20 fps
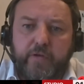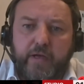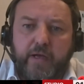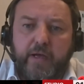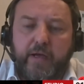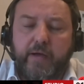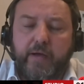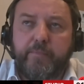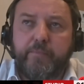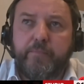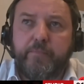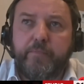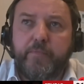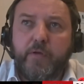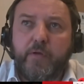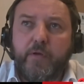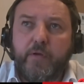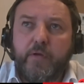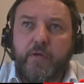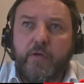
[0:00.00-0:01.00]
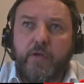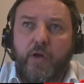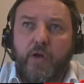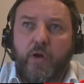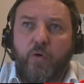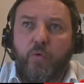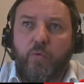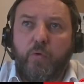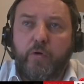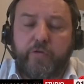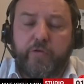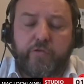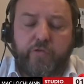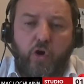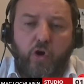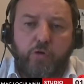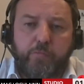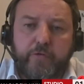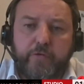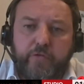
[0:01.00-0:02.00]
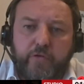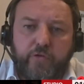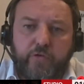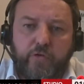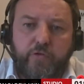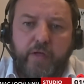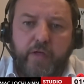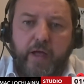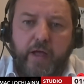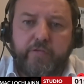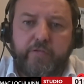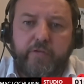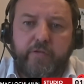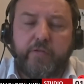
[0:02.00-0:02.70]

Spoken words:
We're determined to do that,